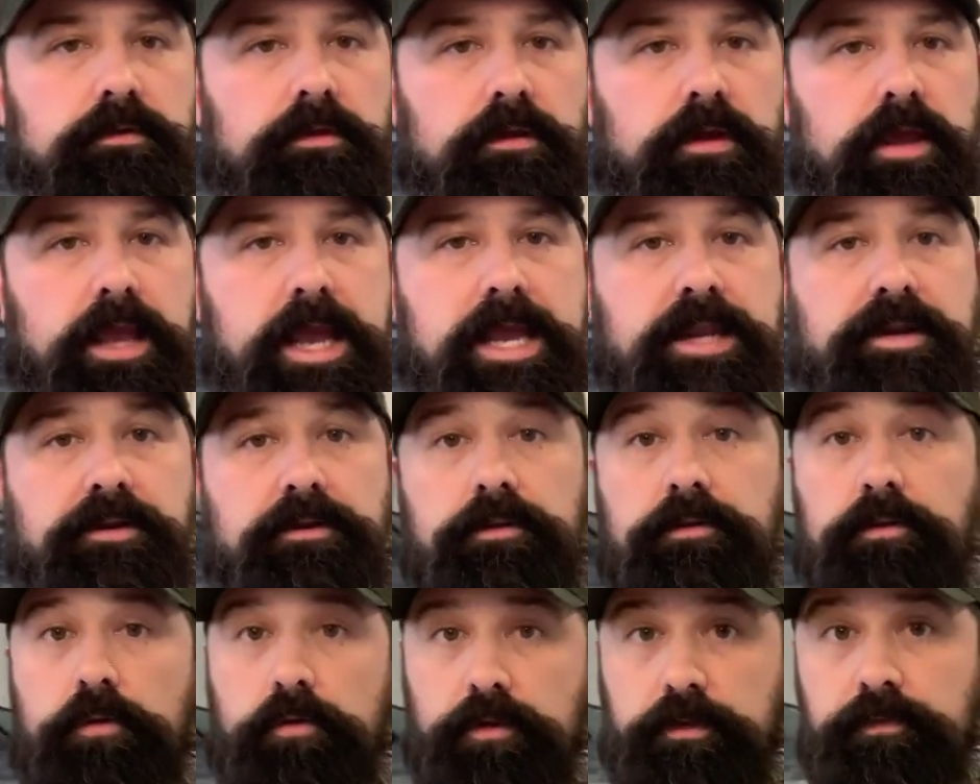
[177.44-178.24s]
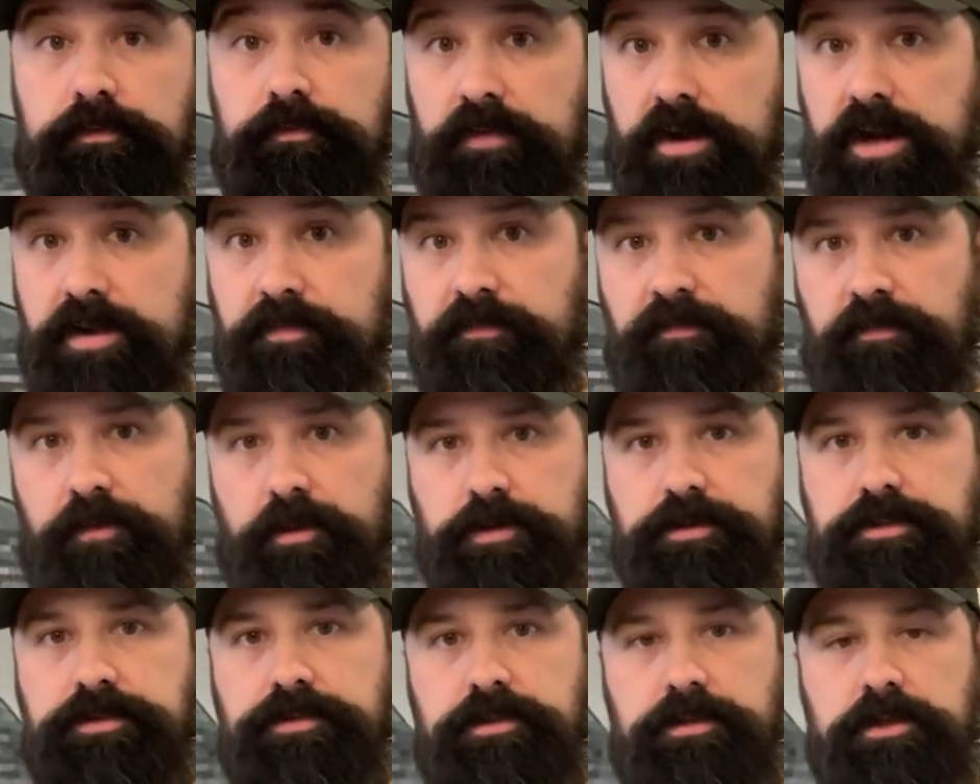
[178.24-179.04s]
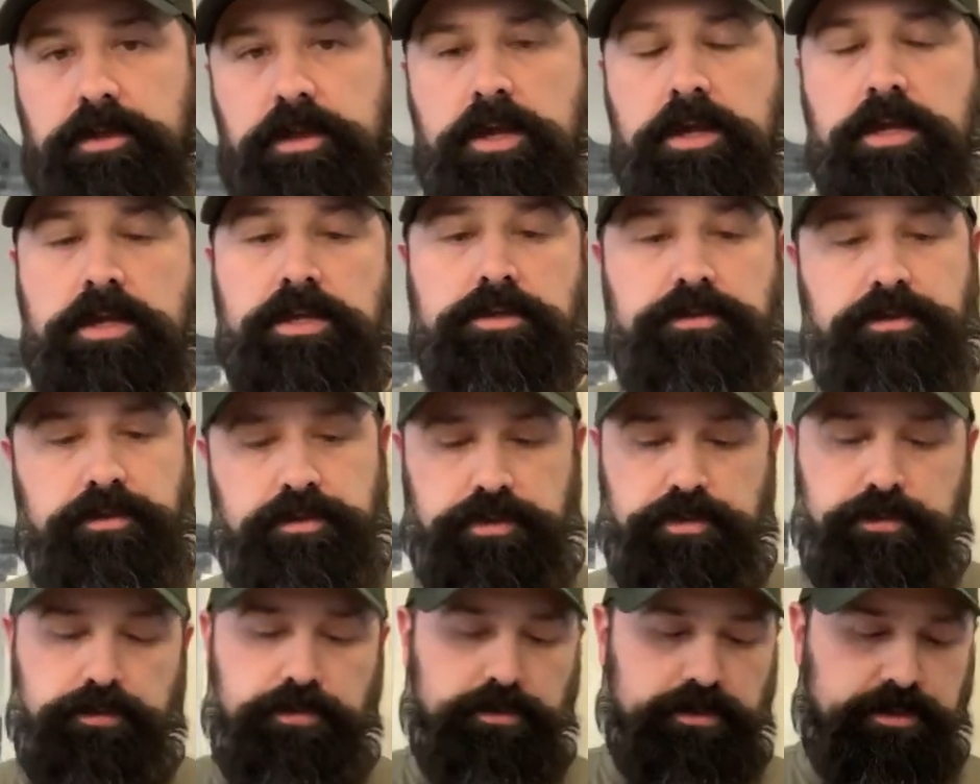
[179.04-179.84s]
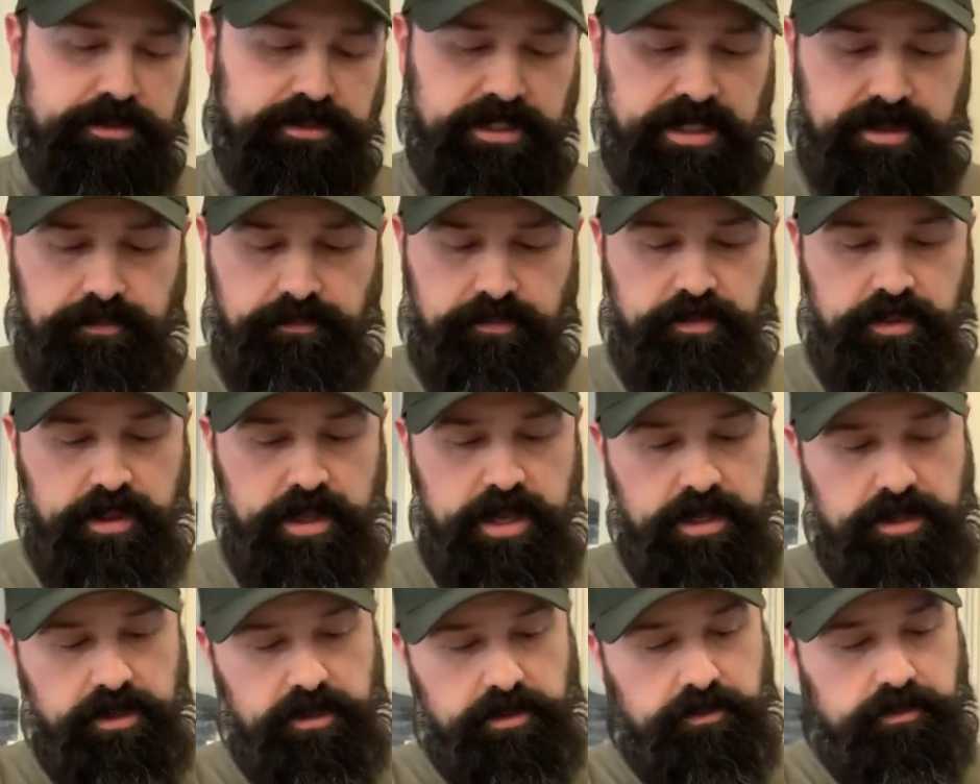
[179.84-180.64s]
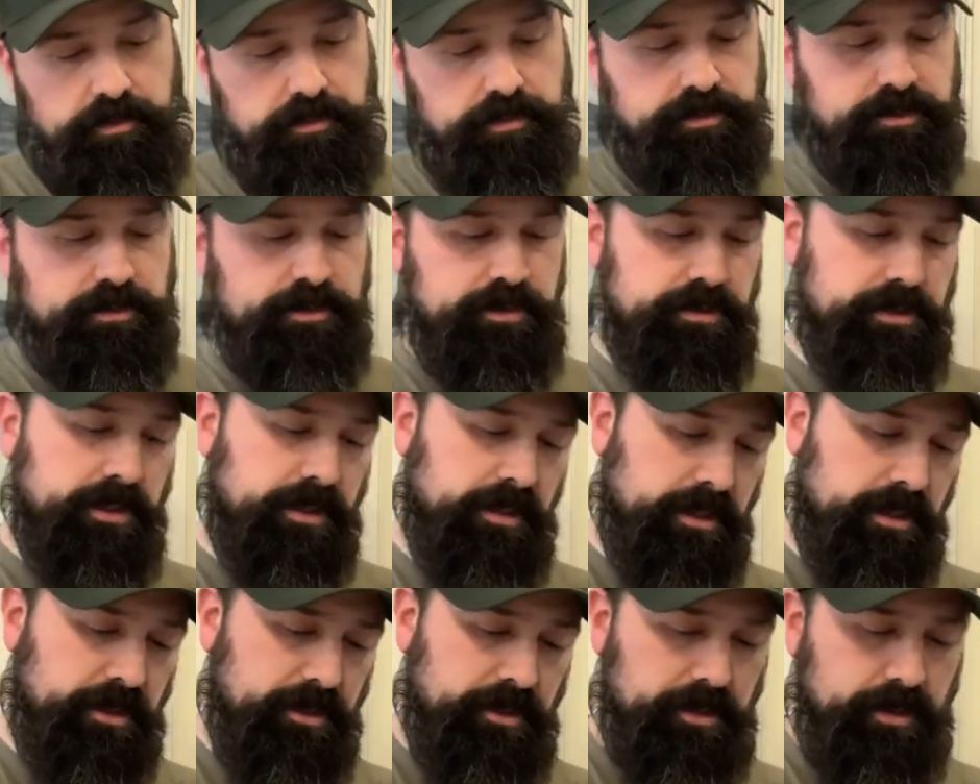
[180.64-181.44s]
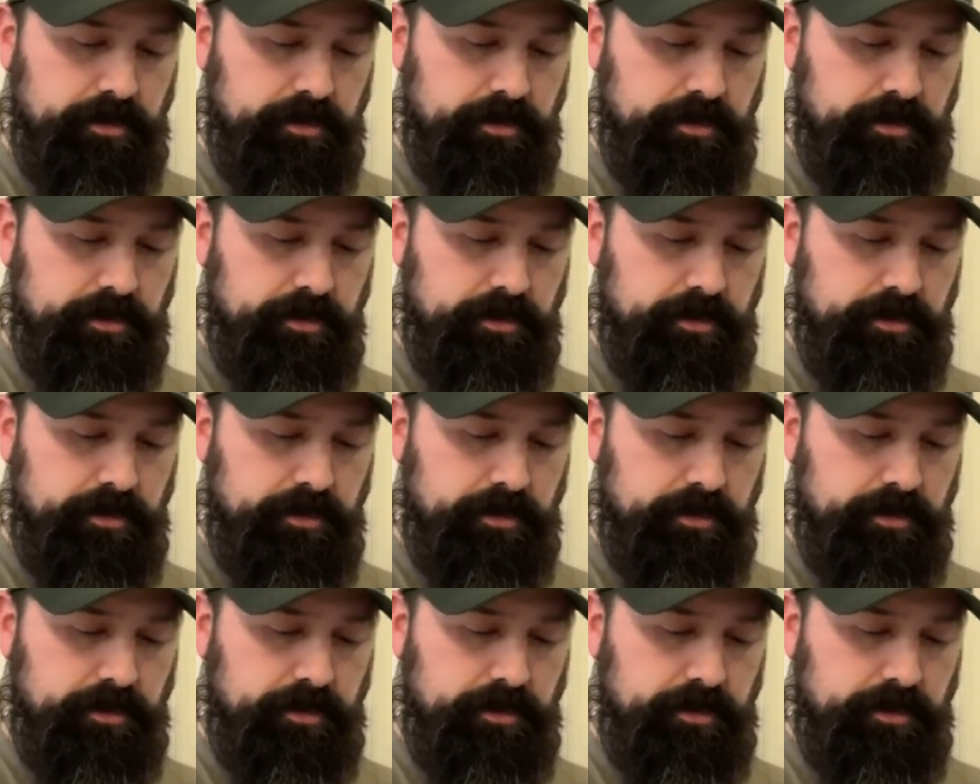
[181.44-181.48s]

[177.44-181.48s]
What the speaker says: handle or frame first. So you do the same thing, close the cylinder,